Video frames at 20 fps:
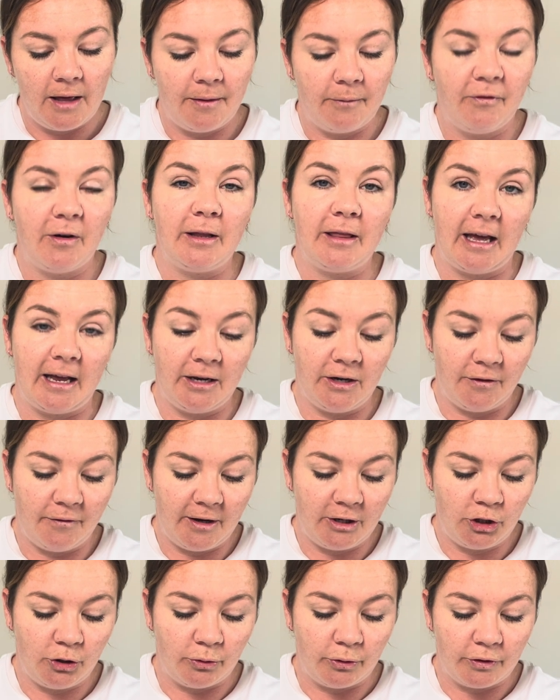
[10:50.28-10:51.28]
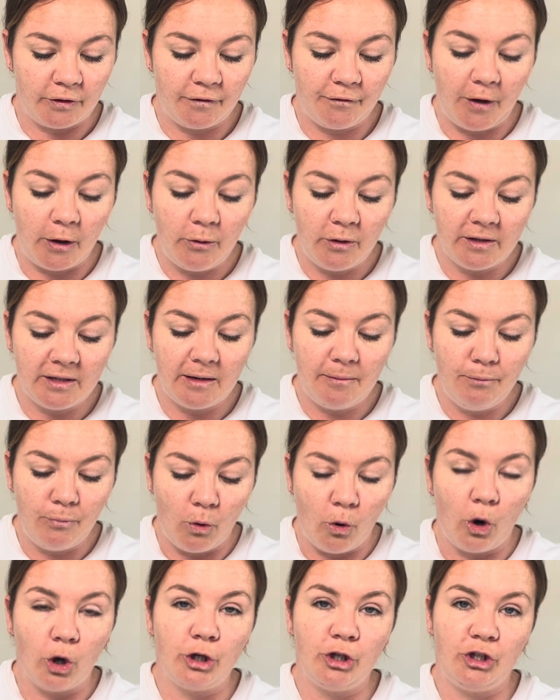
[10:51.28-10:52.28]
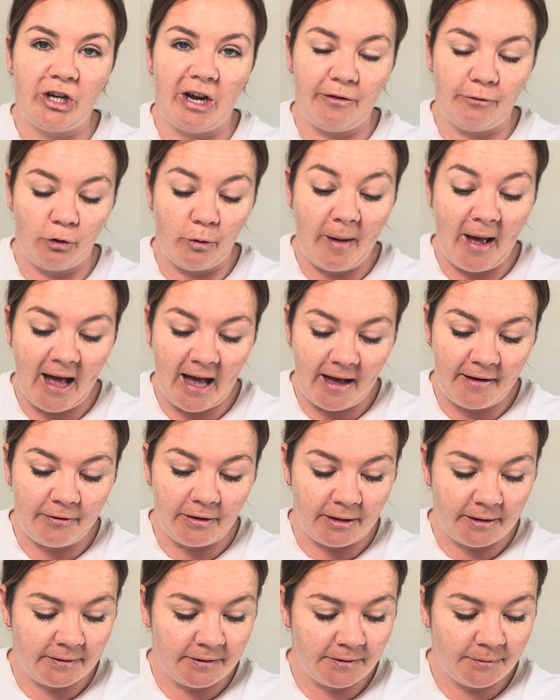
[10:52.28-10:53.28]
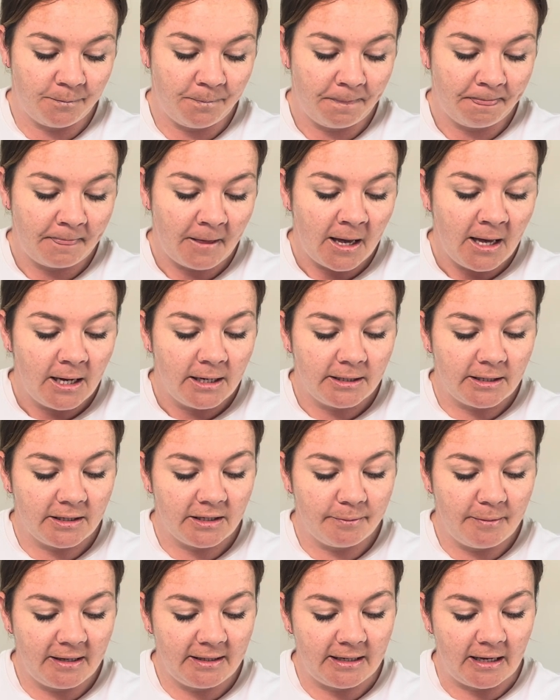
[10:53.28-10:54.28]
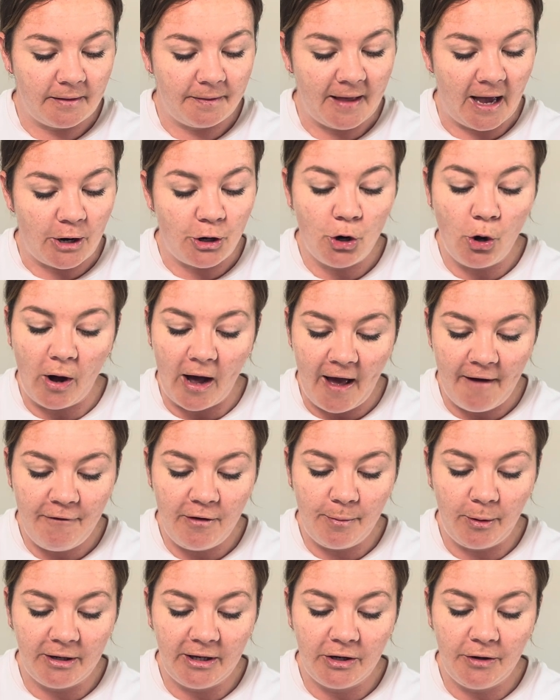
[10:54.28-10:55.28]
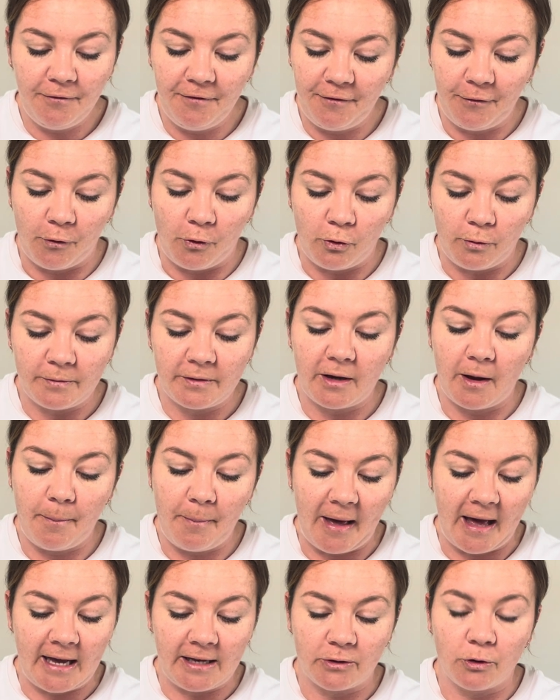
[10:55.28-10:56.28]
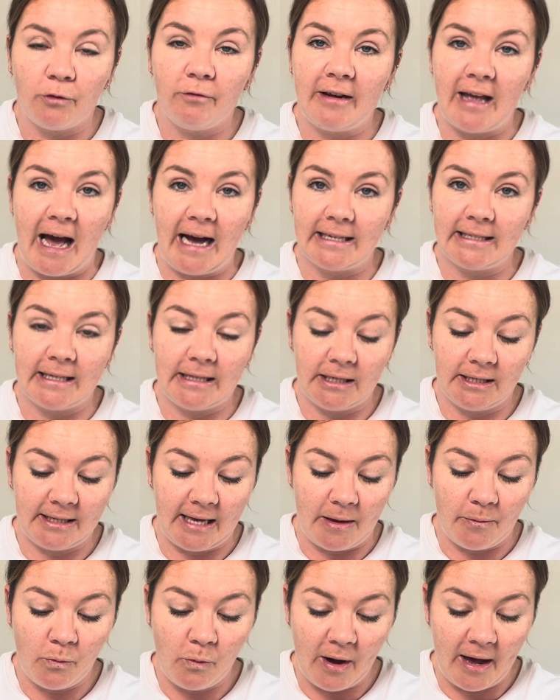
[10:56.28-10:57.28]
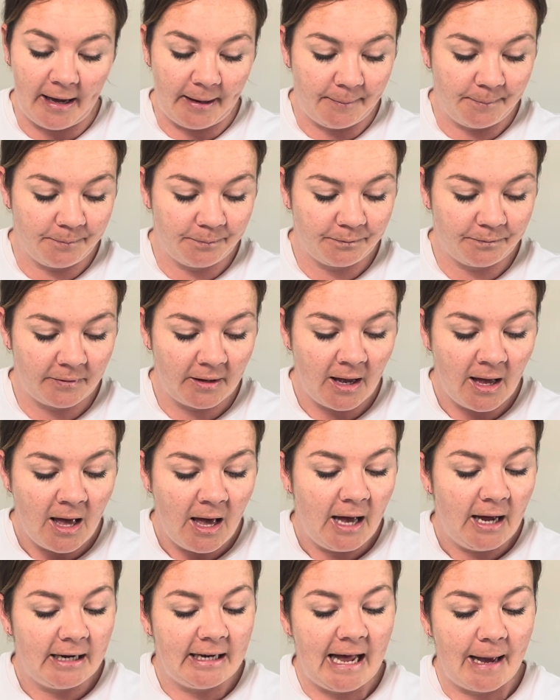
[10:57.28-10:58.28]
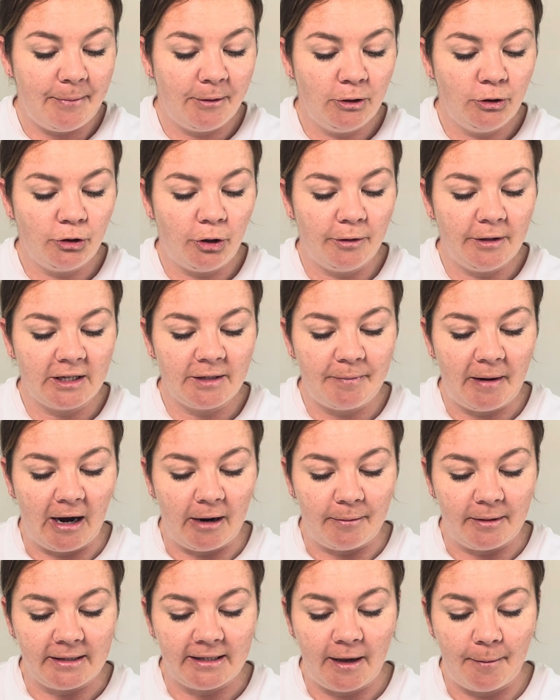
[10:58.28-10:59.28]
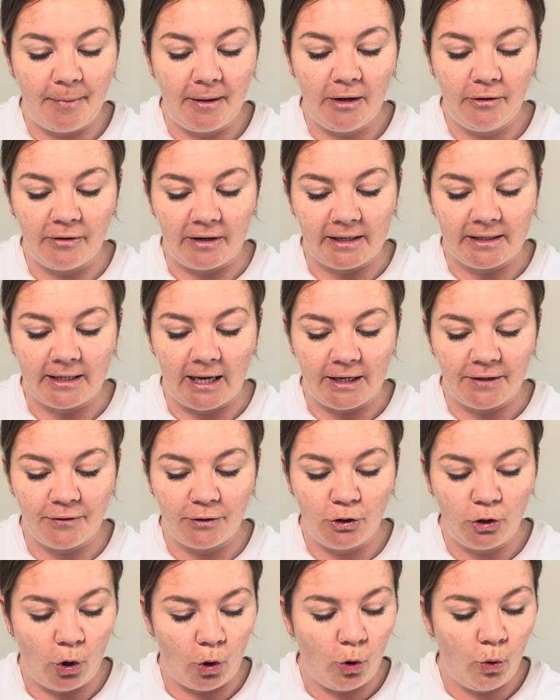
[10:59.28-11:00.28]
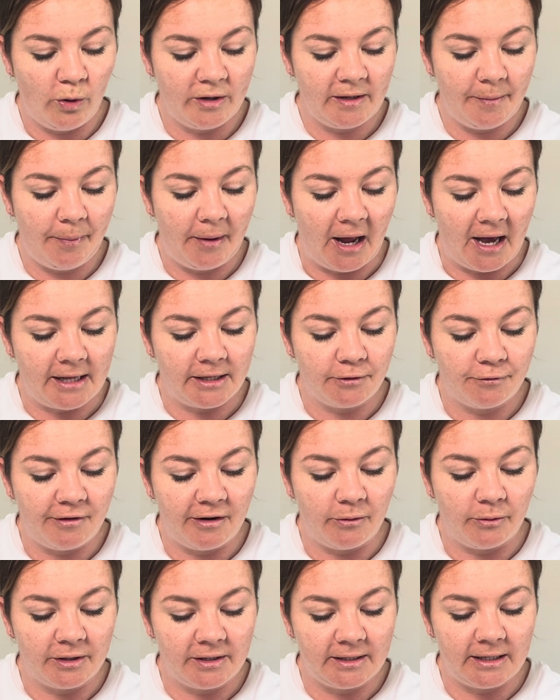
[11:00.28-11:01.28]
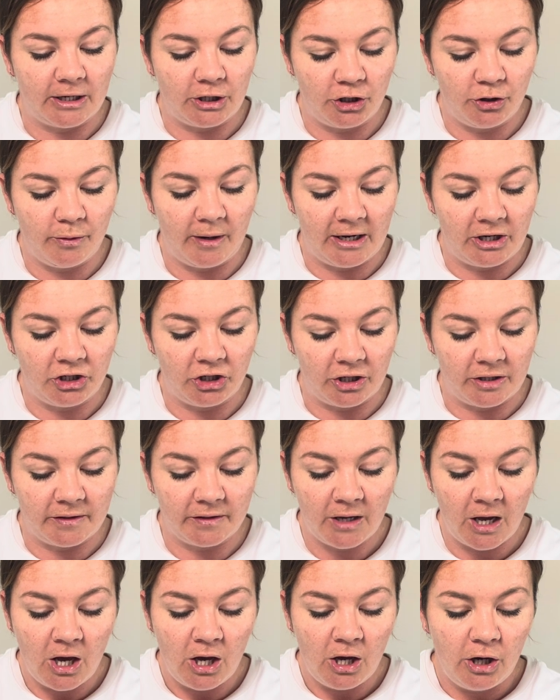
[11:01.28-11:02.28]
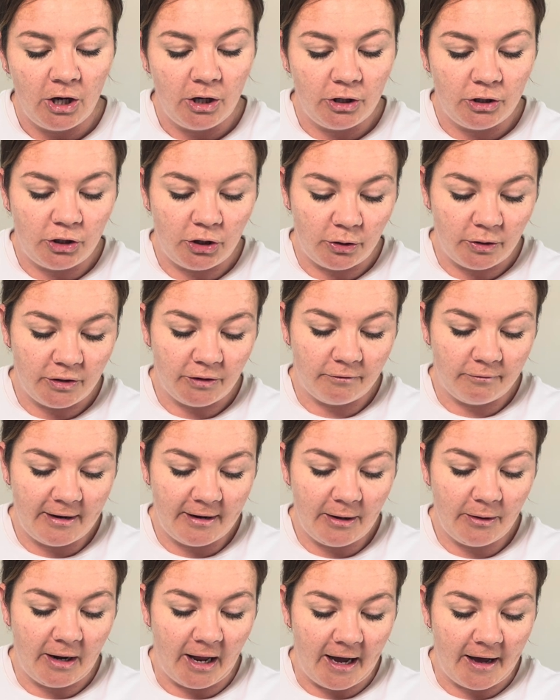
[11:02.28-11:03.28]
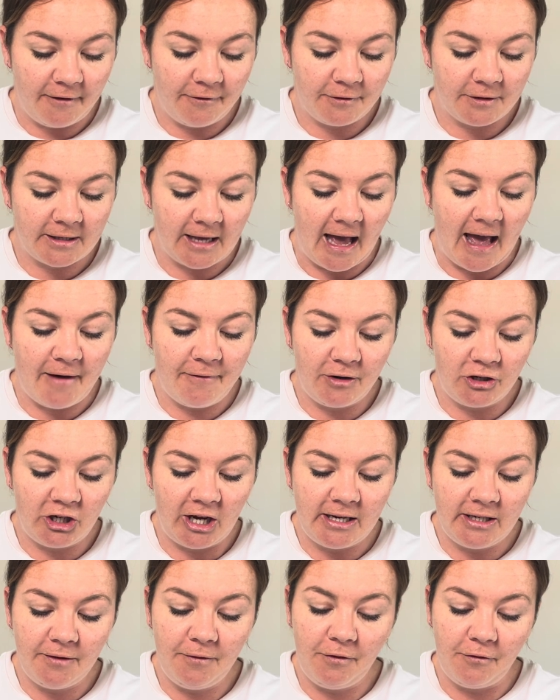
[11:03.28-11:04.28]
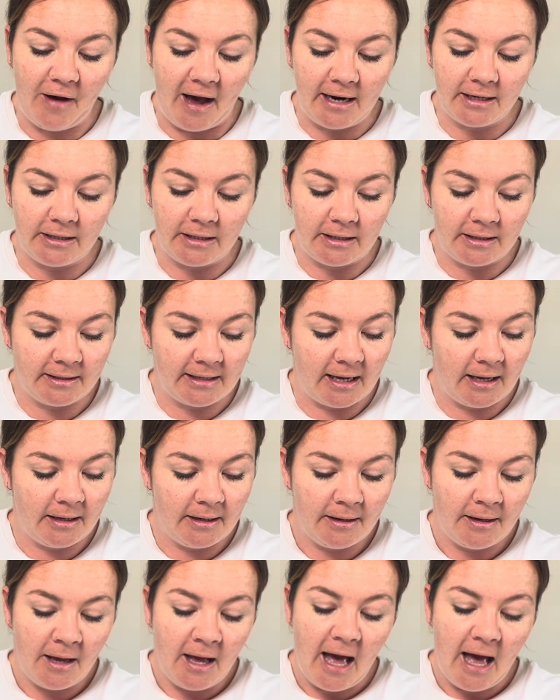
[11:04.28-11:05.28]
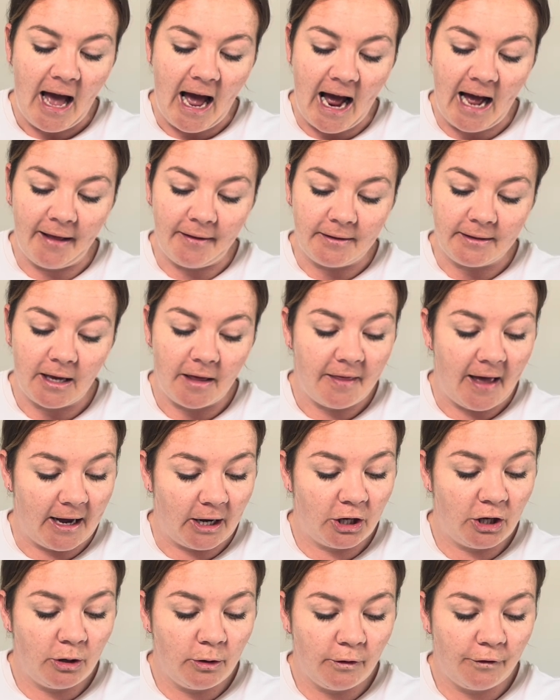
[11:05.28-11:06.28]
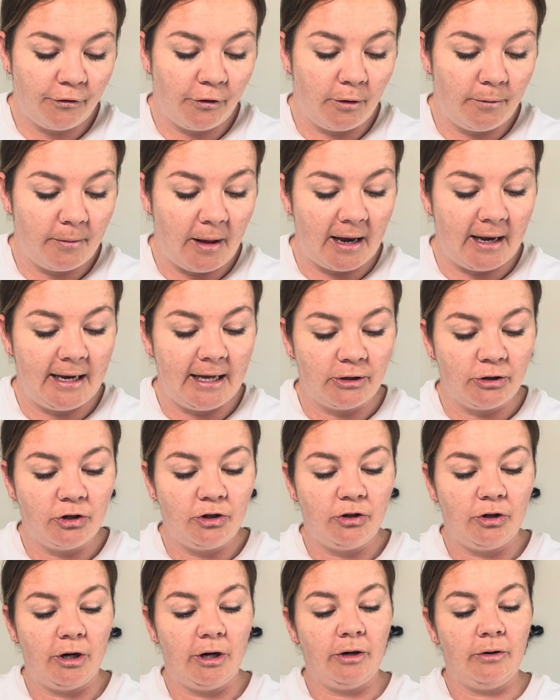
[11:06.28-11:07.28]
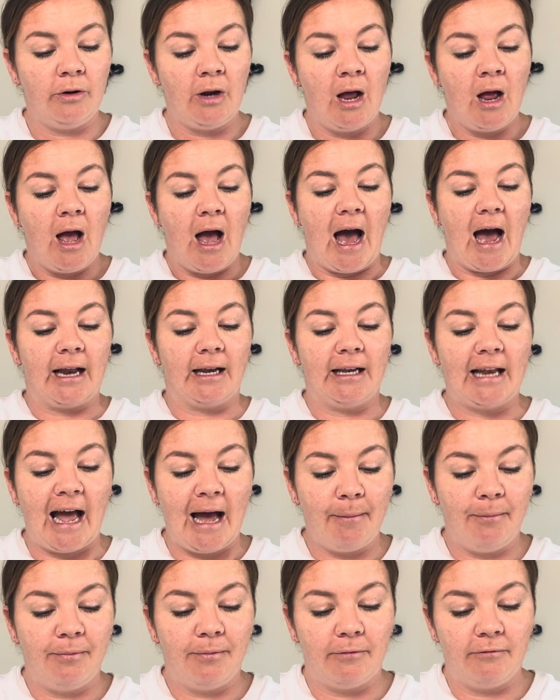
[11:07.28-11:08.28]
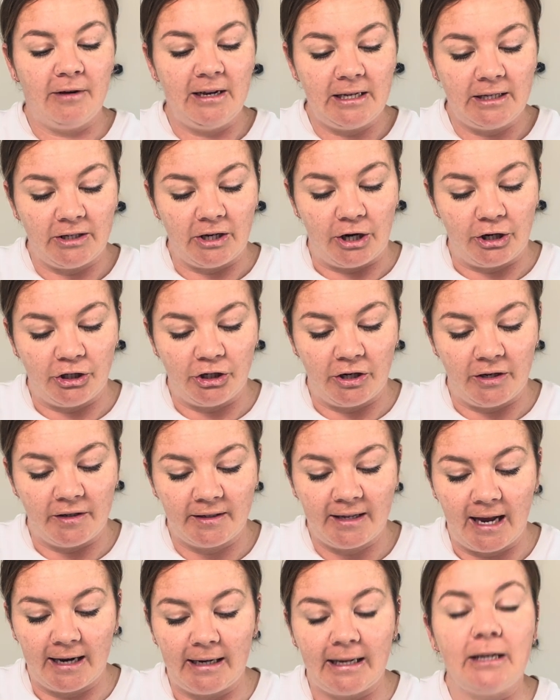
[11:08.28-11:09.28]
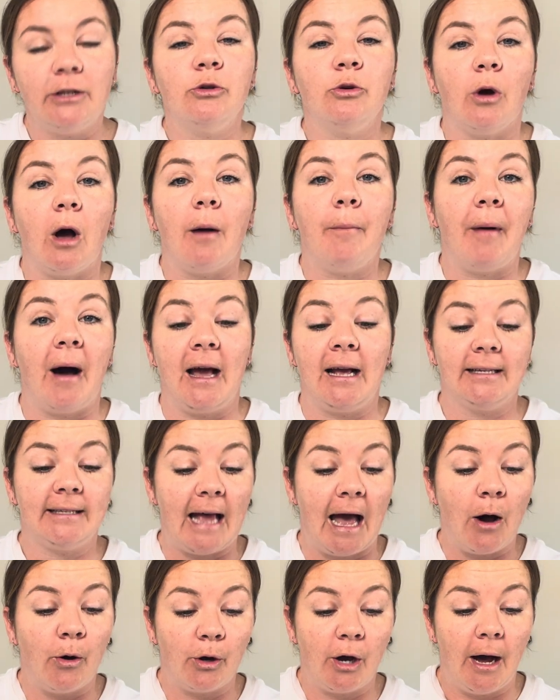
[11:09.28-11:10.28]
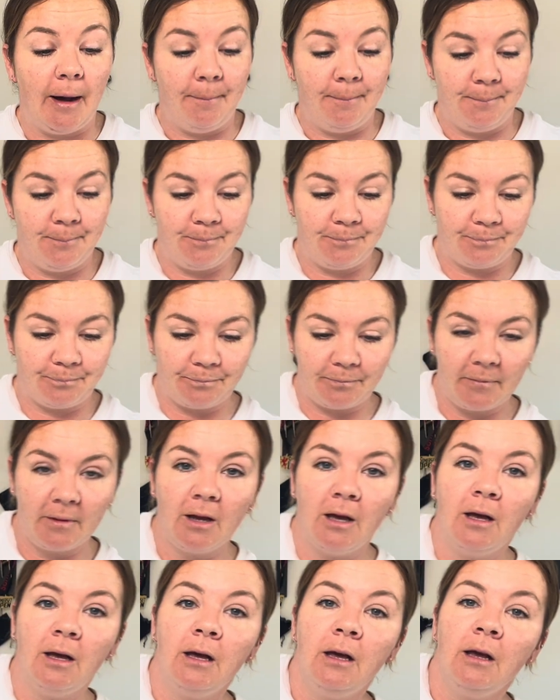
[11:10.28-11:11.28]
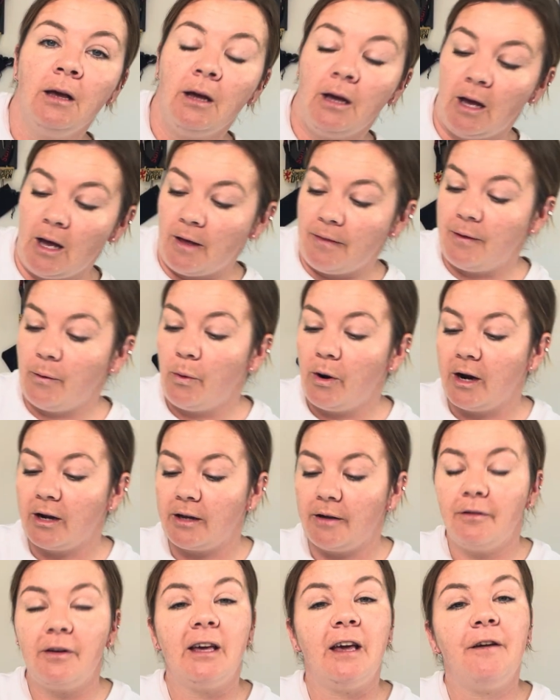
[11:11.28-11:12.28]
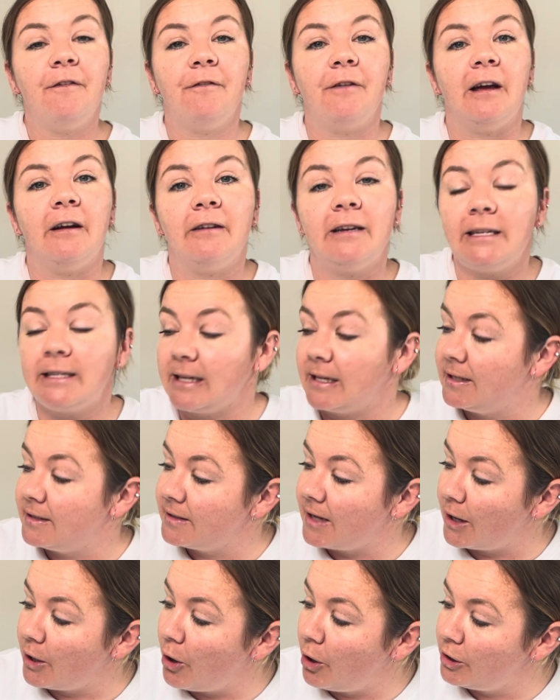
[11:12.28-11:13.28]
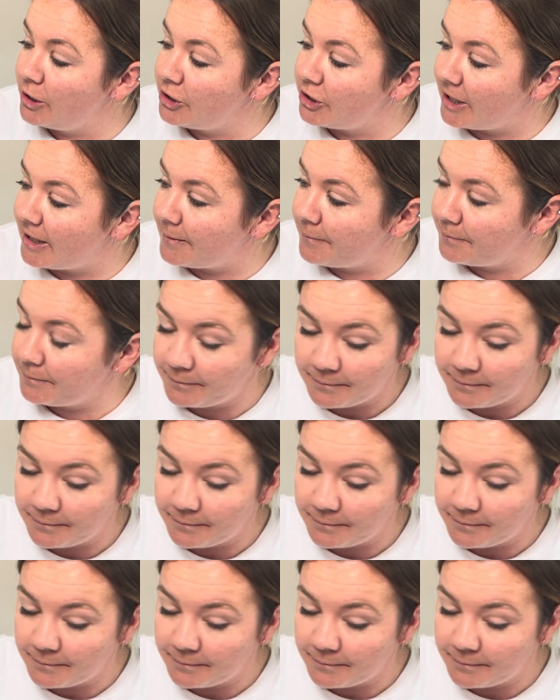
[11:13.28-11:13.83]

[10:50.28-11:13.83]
with individuals, focusing more on general behaviours, dismissing that not everybody conforms, obeys, or reacts in the same way. Lab-controlled experiments have been criticised for not always applying to real-world situations due to real life's ever-changing factors, and that cues from literature and lab researchers can lead to a biased outcome. The work of key theories in psychology.